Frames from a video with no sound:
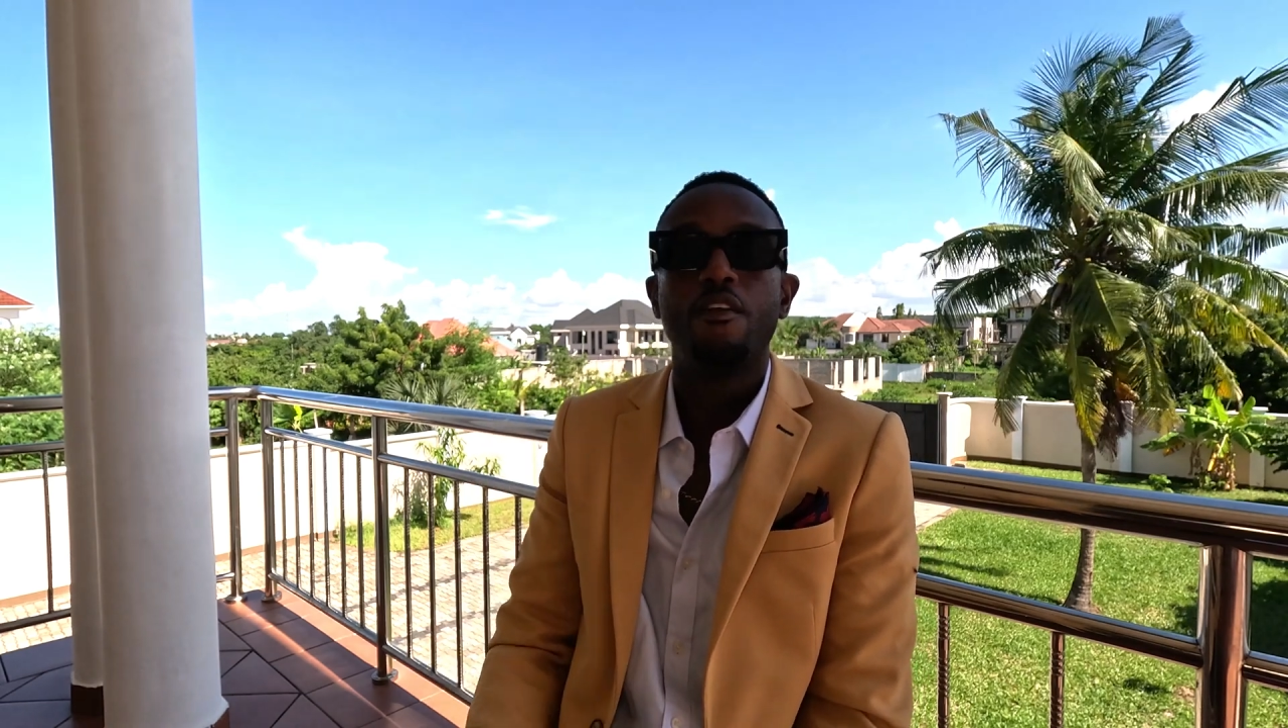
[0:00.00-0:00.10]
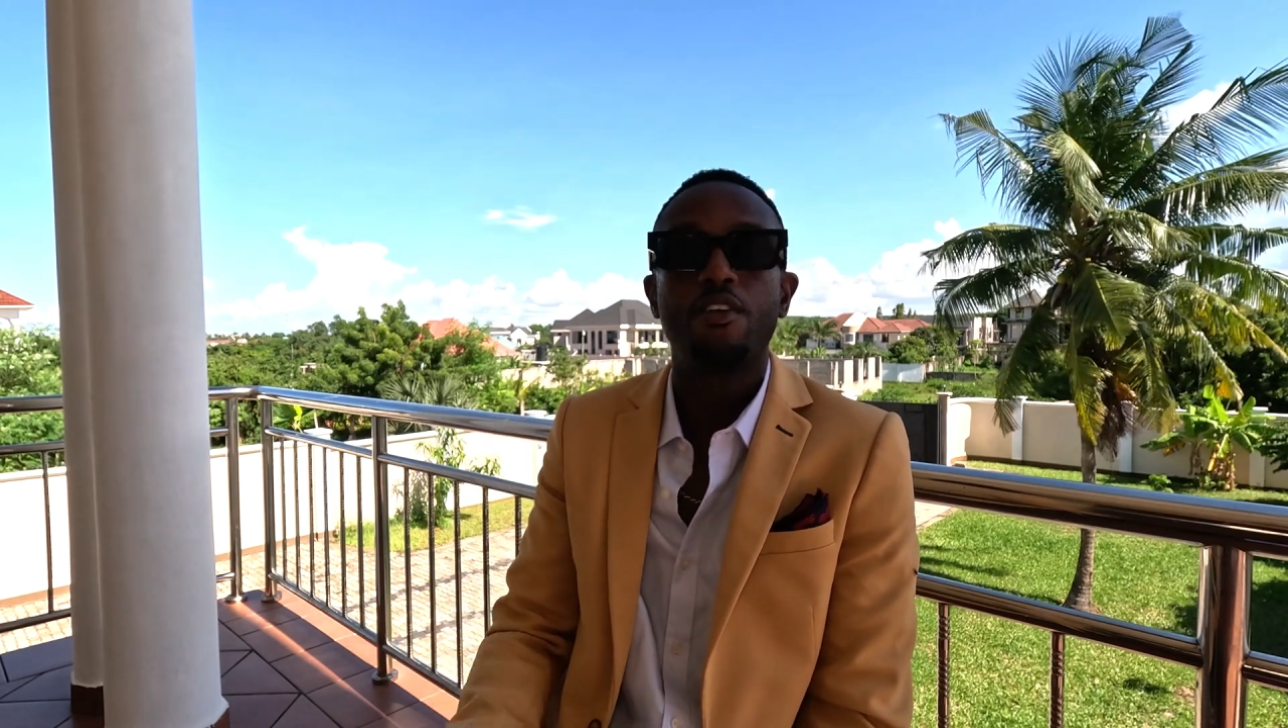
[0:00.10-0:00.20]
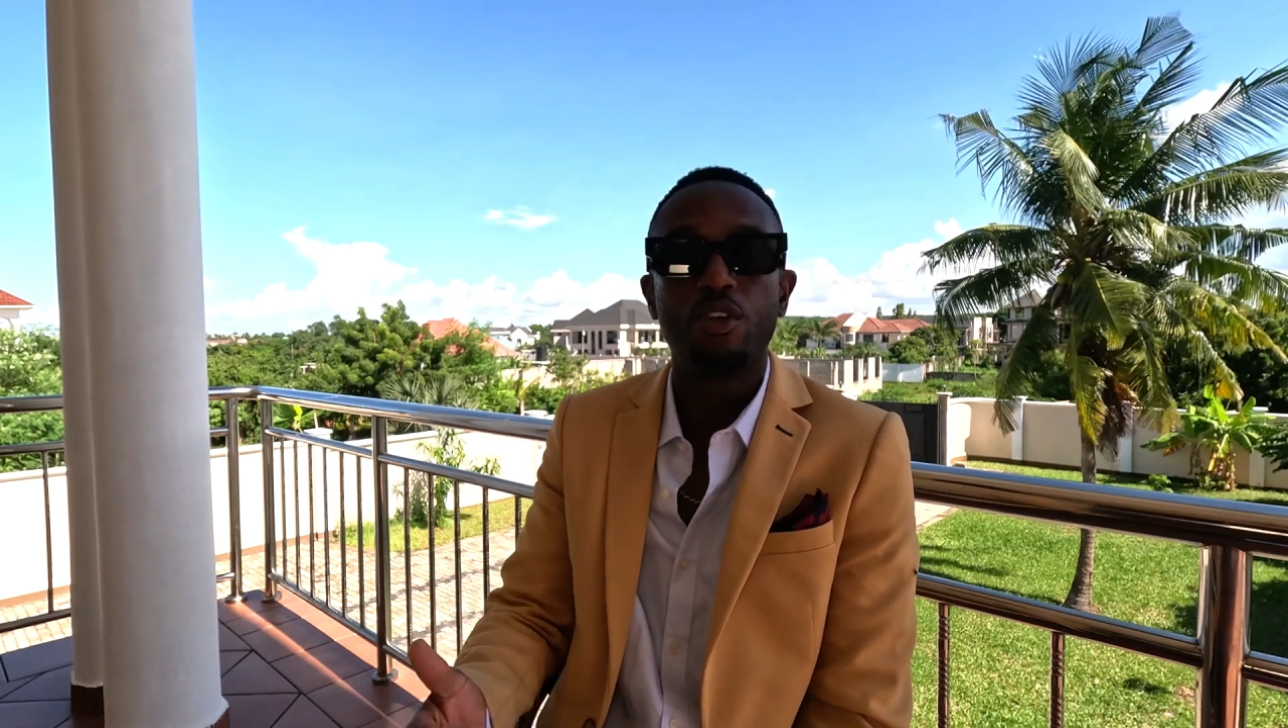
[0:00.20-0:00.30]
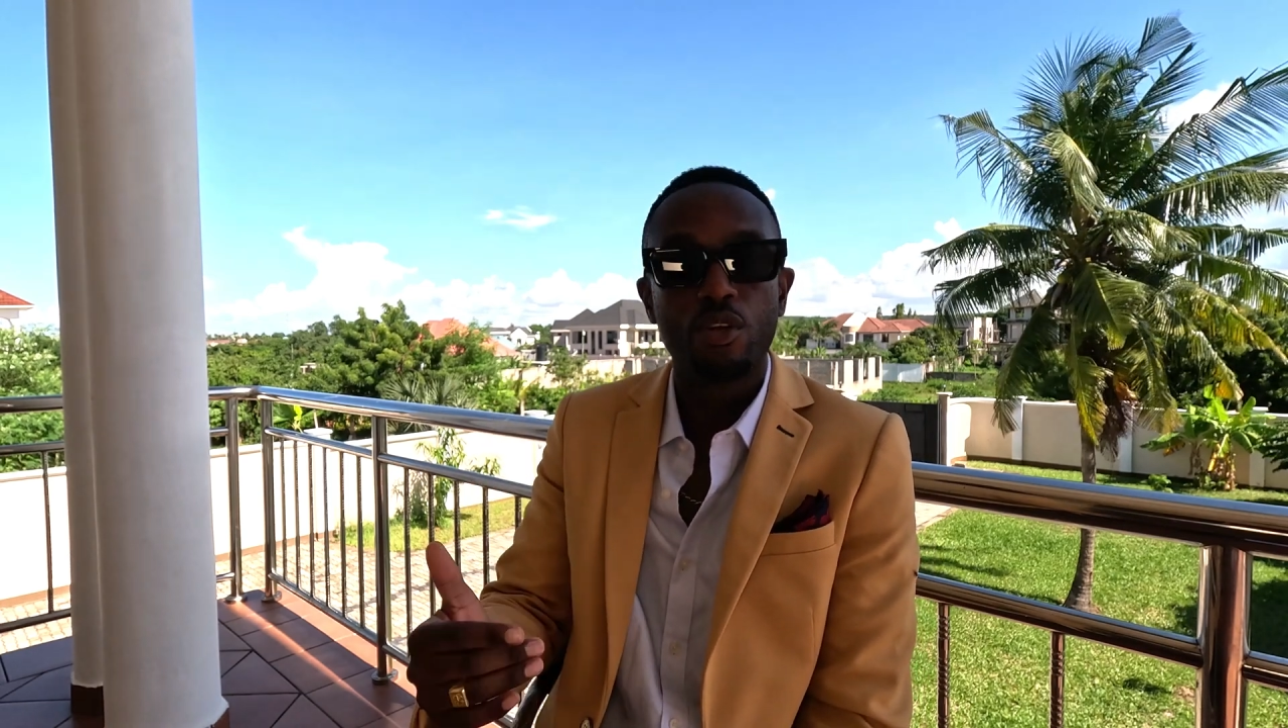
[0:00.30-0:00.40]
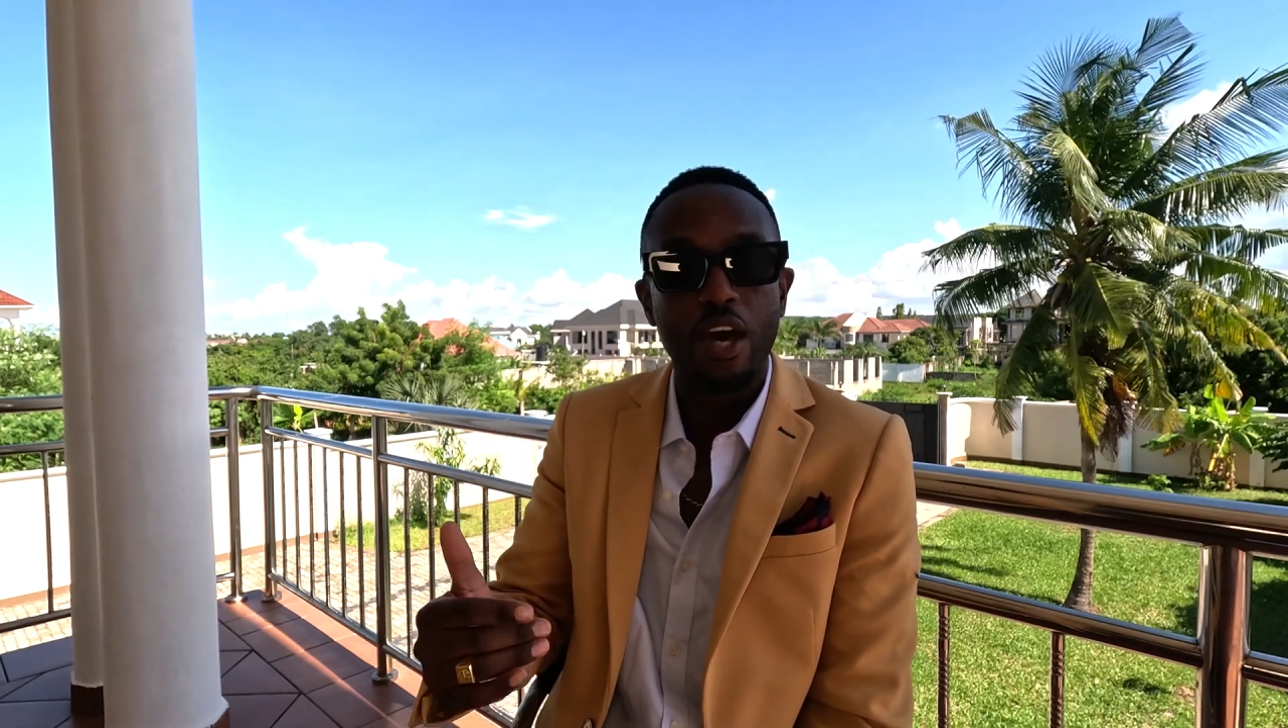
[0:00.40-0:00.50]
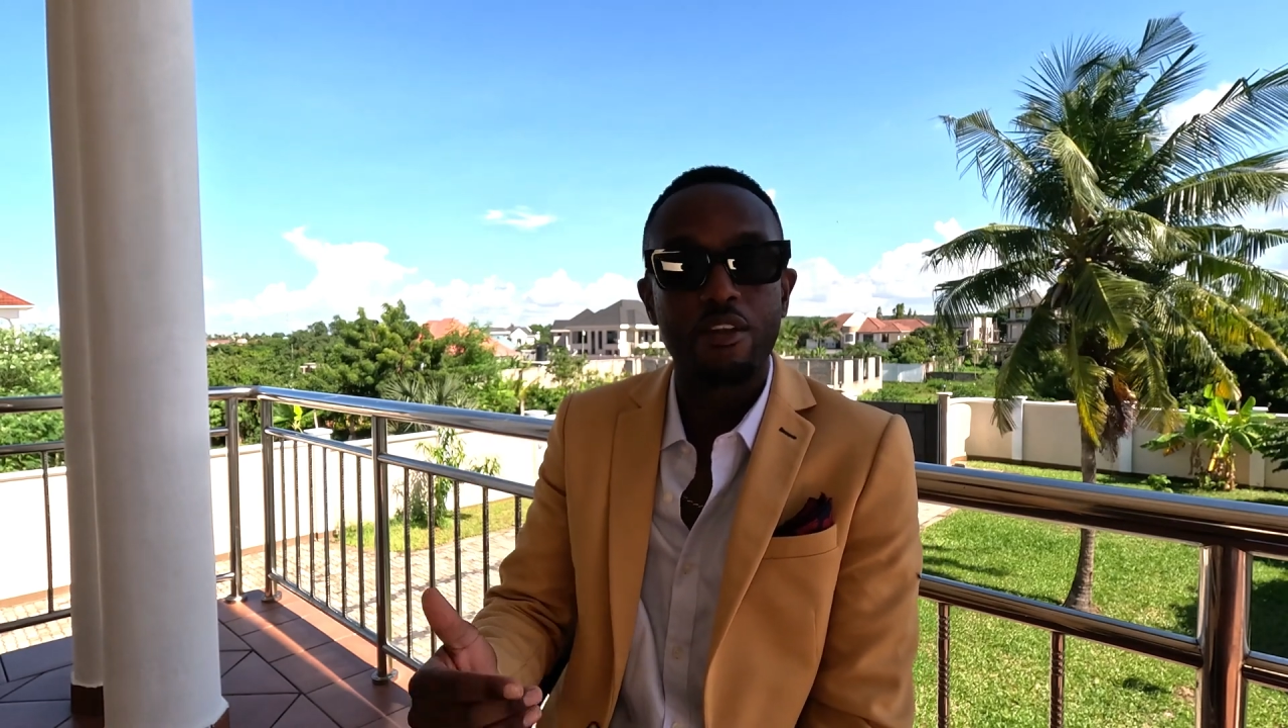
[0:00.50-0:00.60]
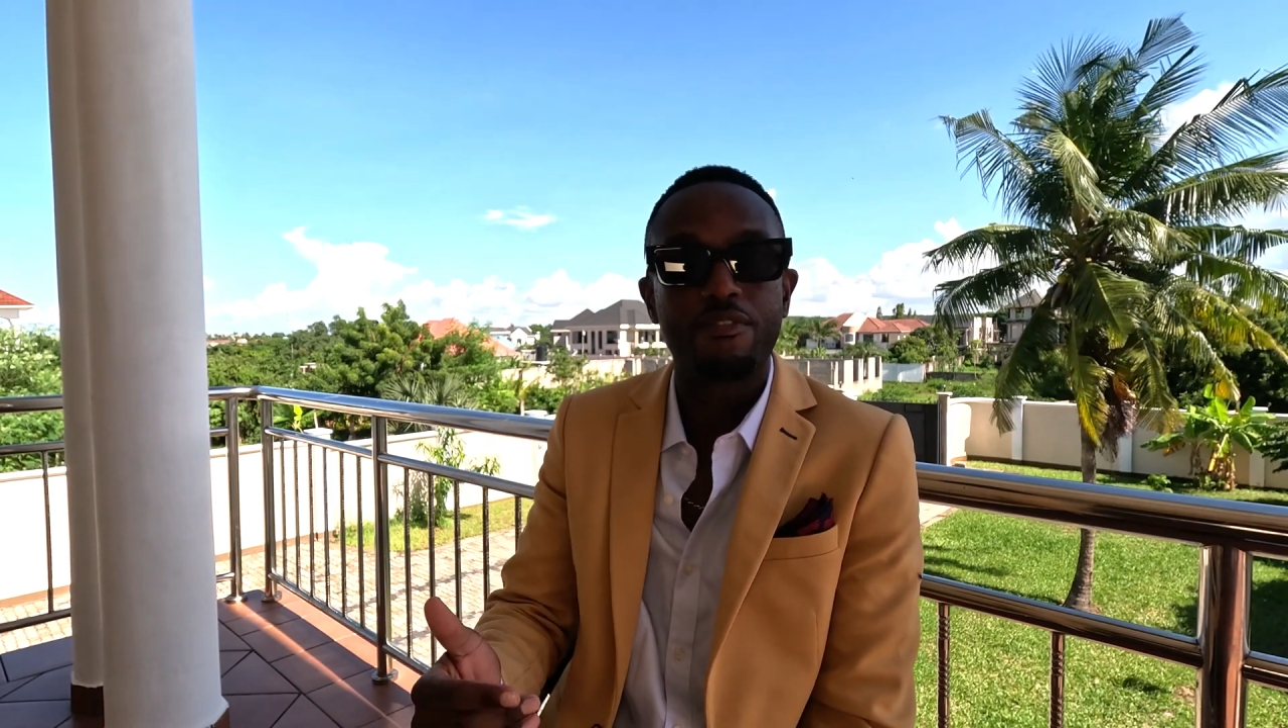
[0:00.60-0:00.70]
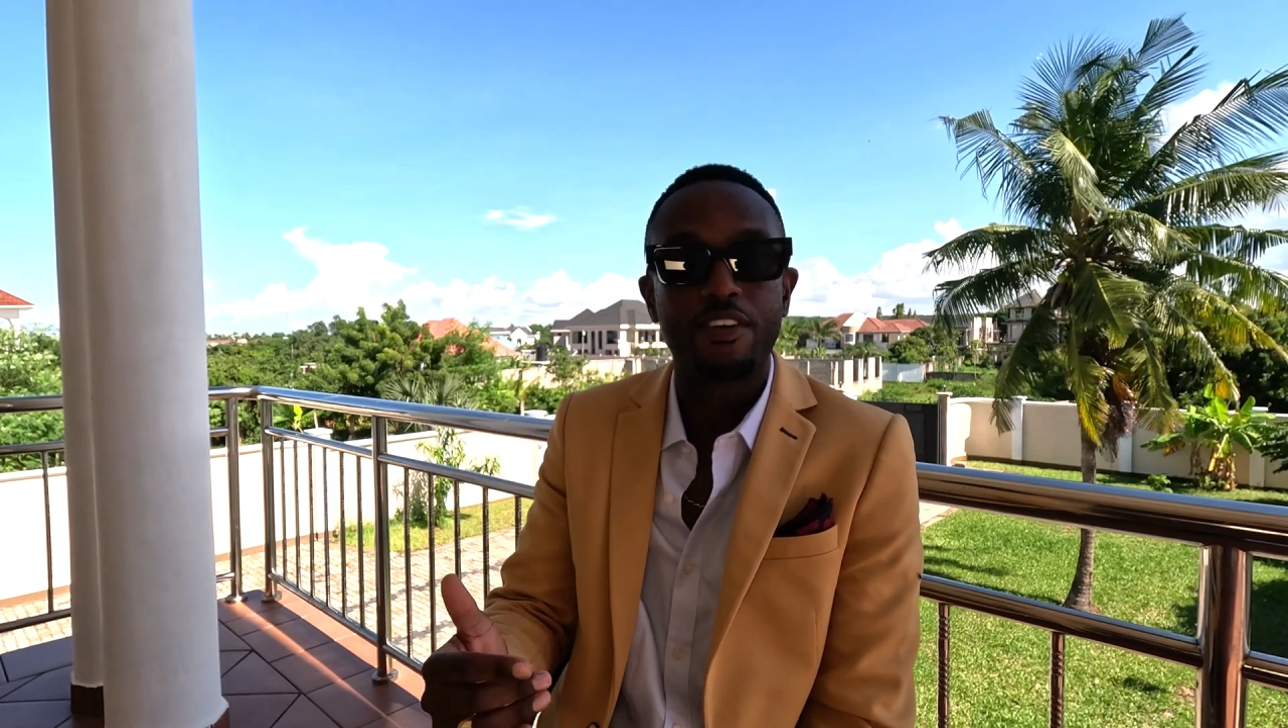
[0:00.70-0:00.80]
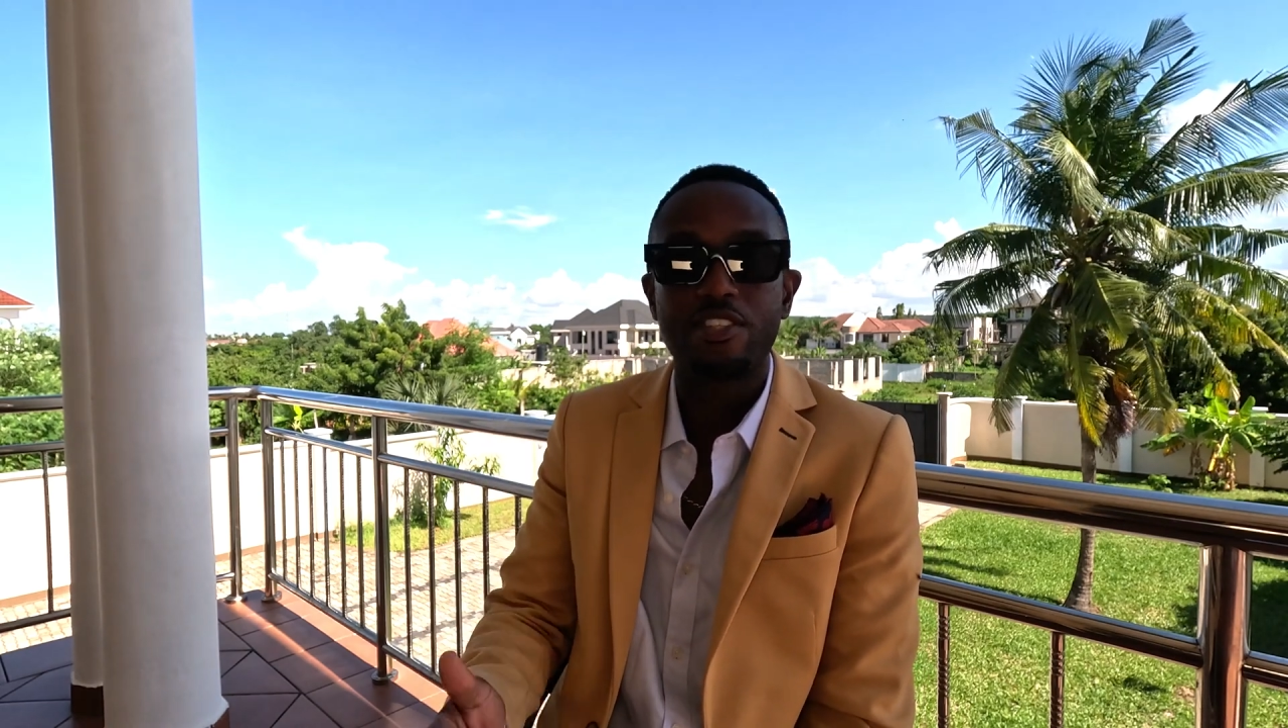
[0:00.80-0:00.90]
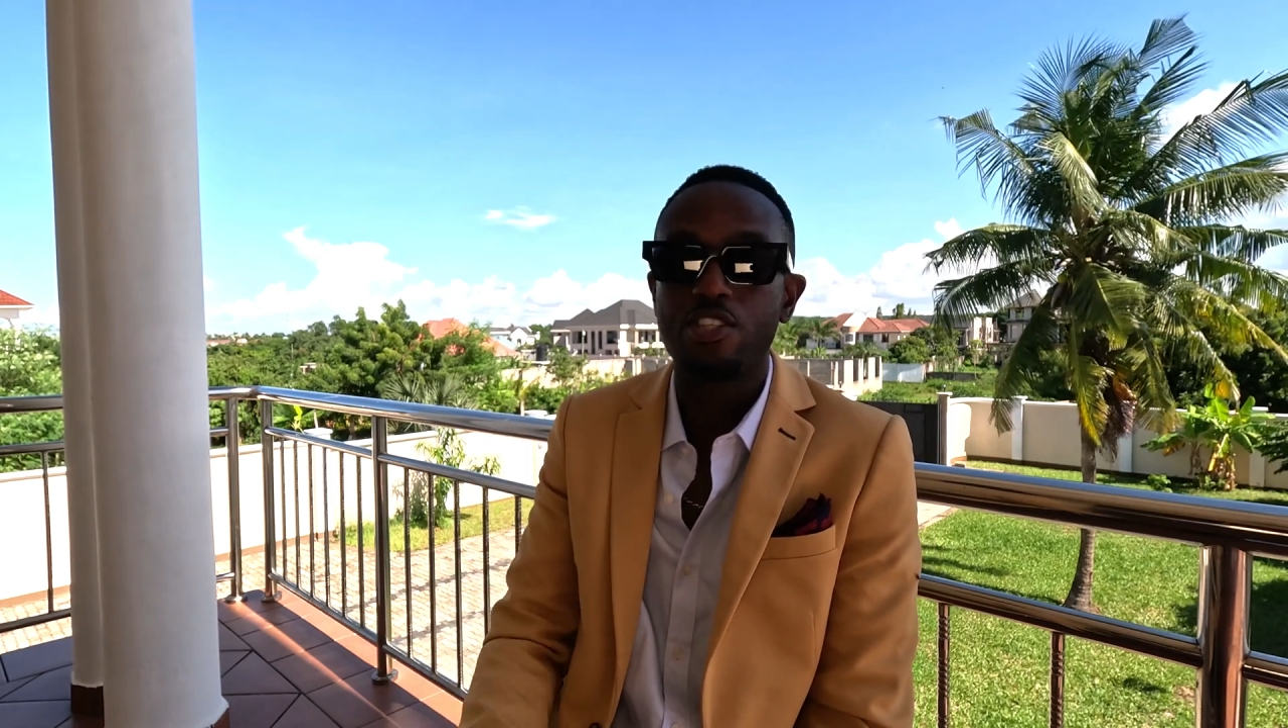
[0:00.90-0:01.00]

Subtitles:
If you don't know how to fix